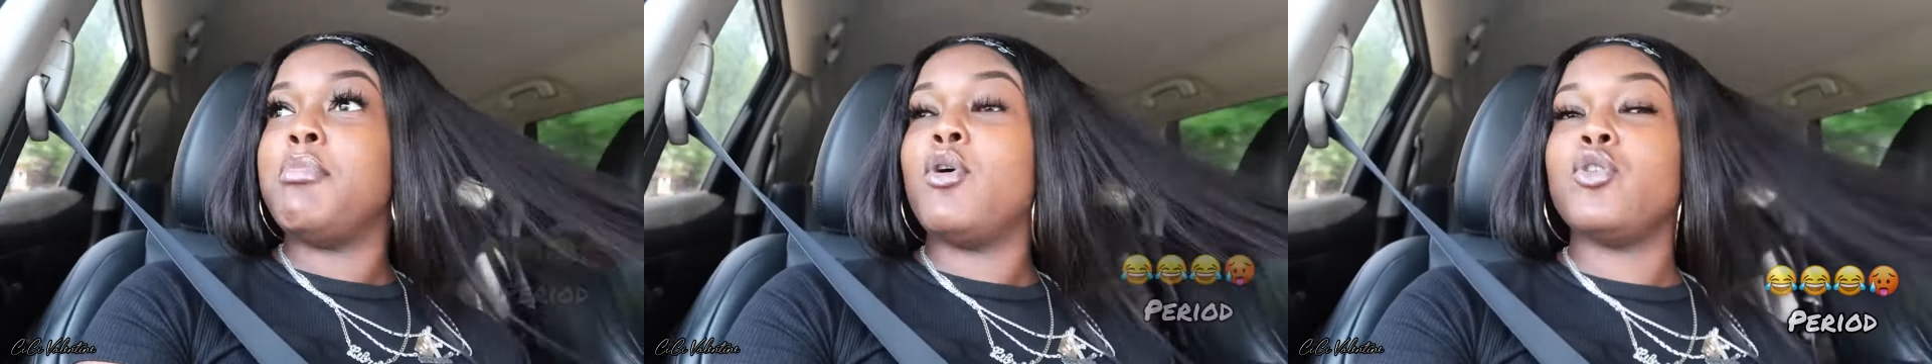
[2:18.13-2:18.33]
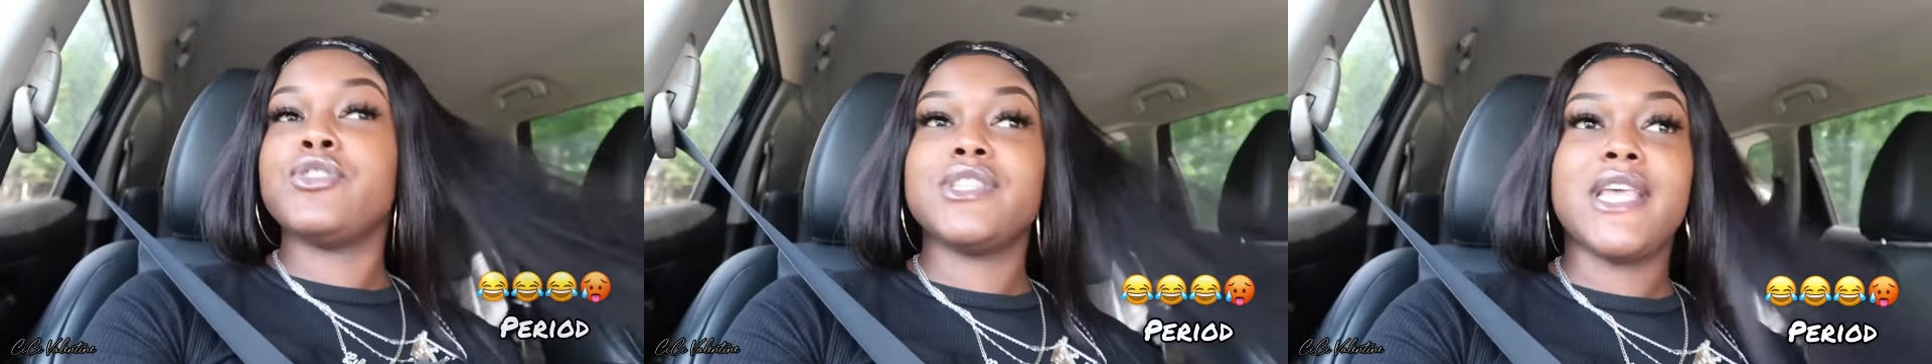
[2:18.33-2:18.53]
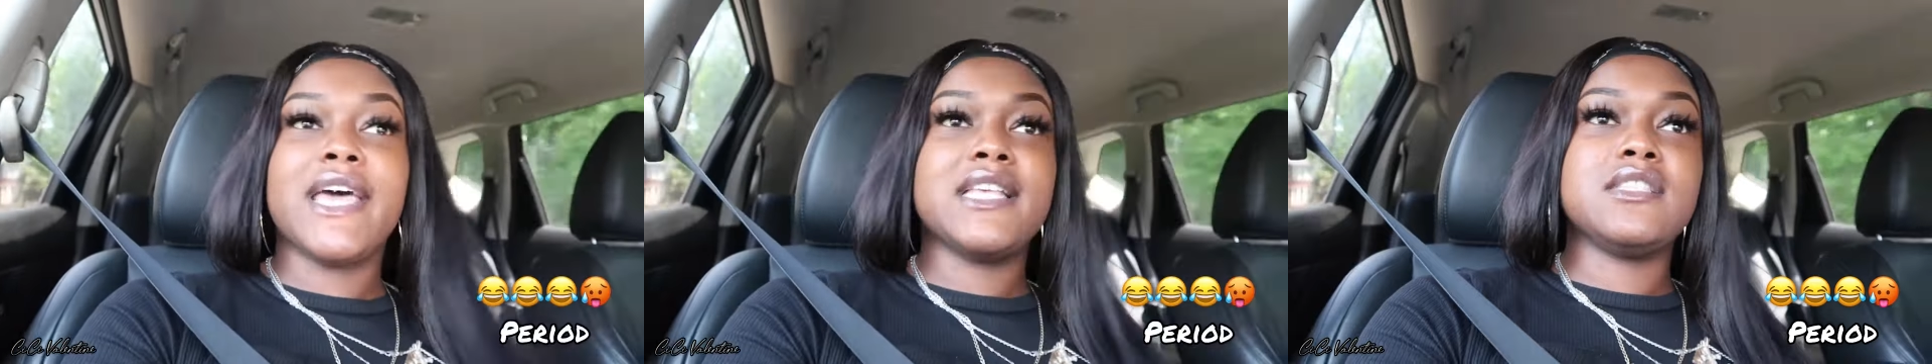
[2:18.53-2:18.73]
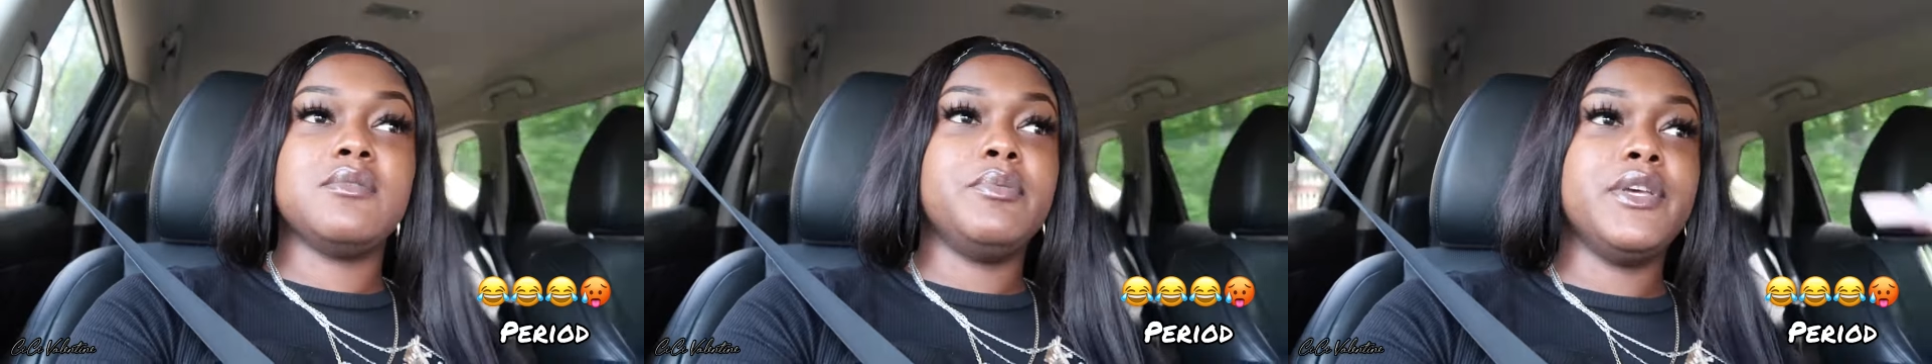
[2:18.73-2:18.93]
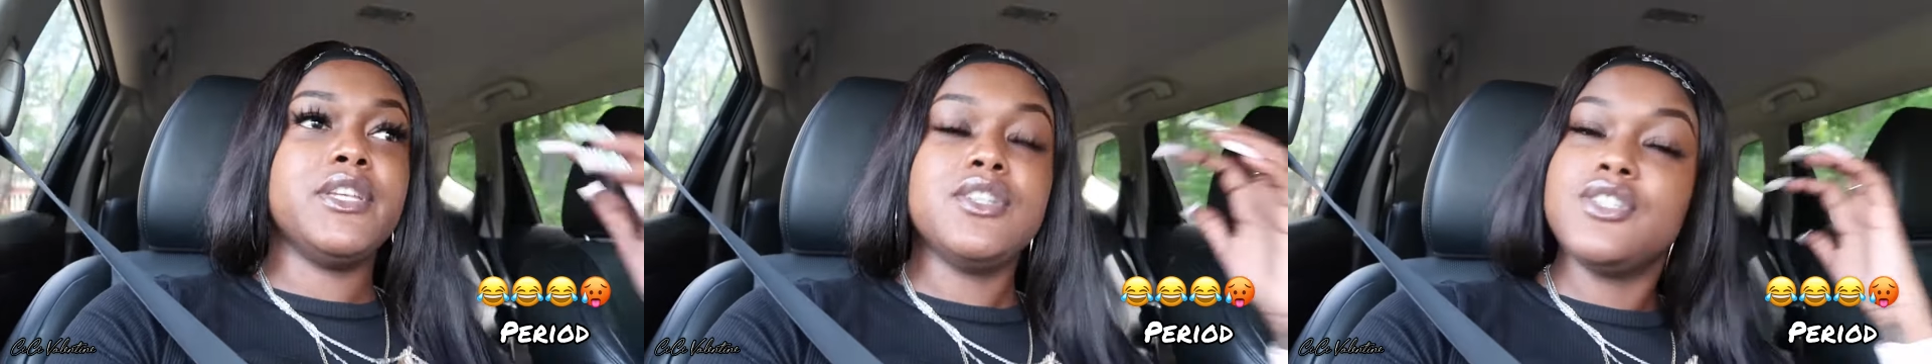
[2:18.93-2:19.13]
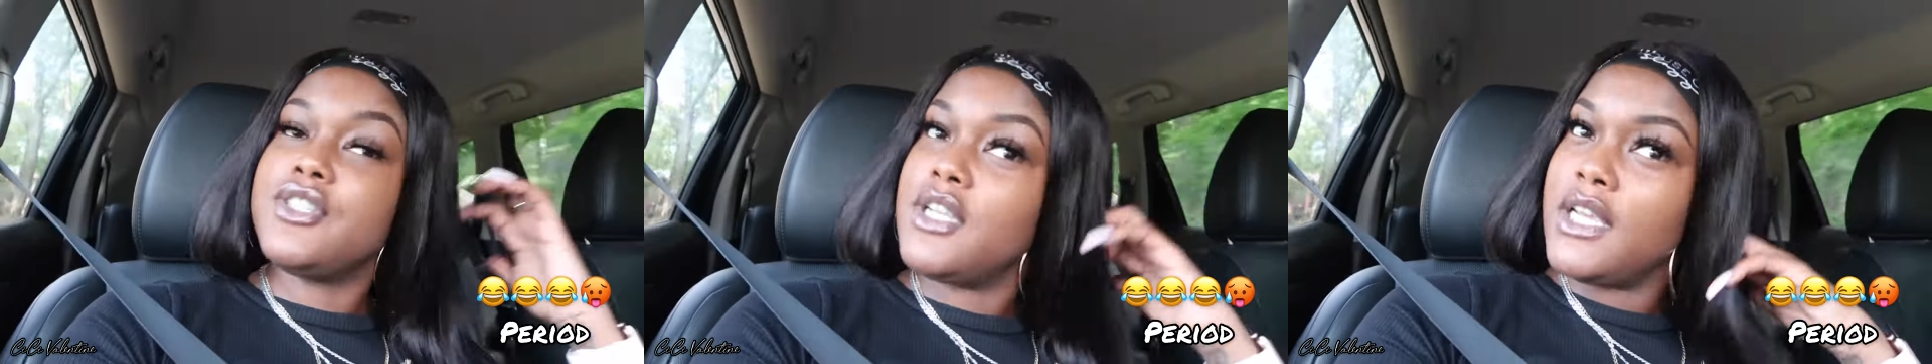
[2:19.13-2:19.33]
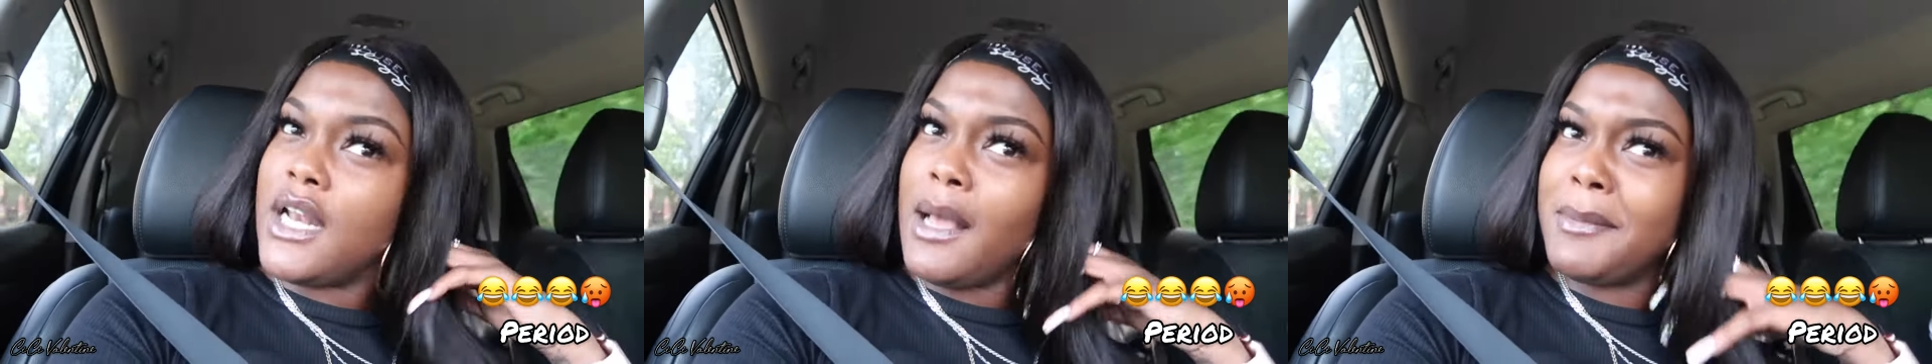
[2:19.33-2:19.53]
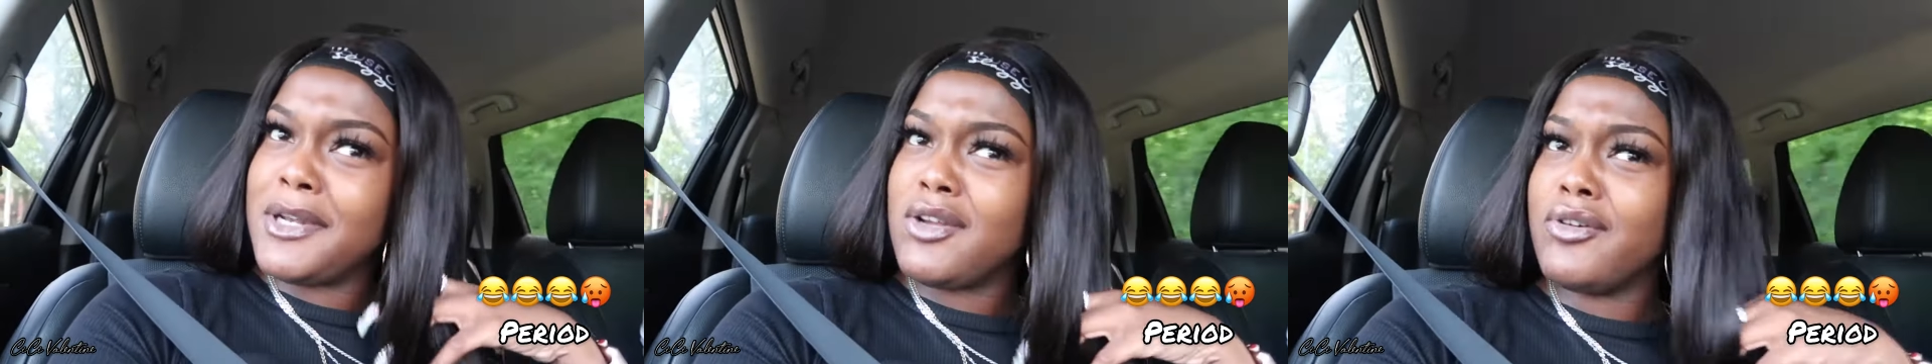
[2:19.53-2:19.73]
boss ass bitch, and
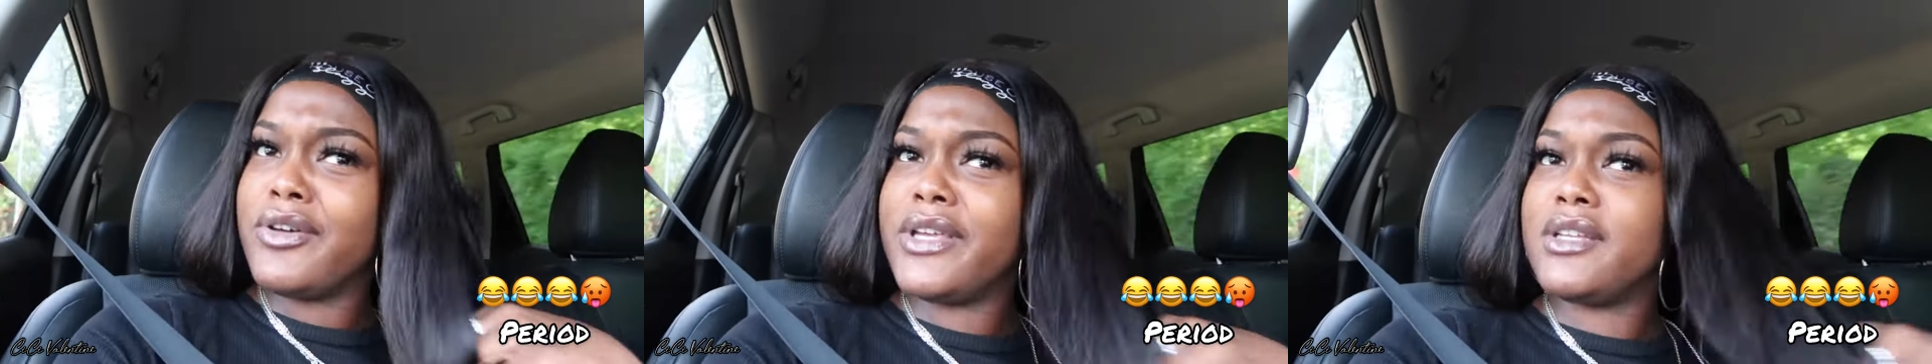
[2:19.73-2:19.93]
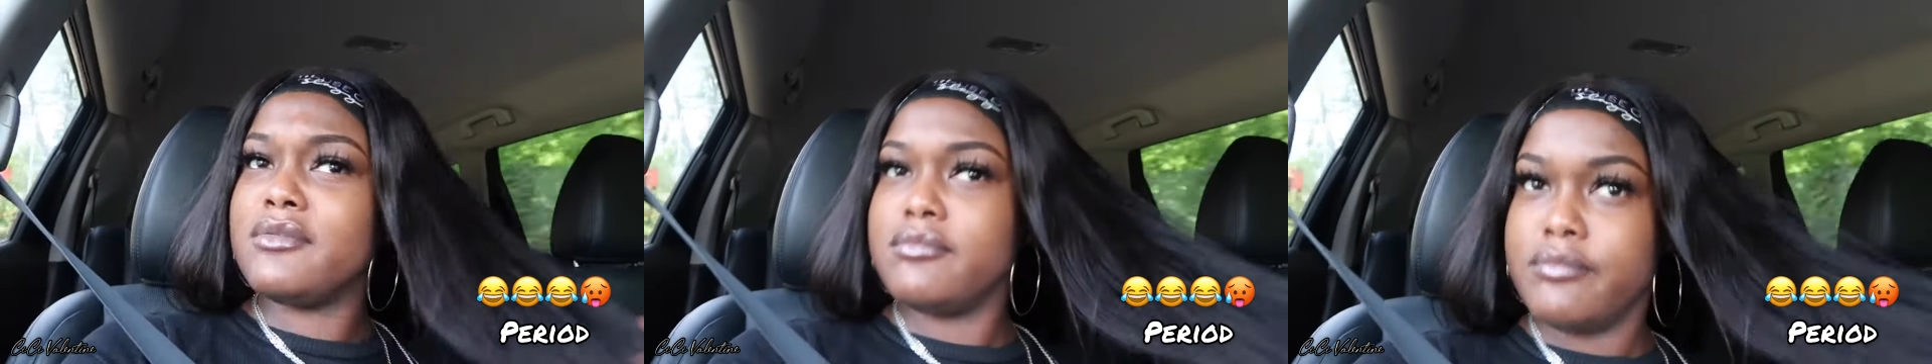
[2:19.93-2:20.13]
I'm annoyed.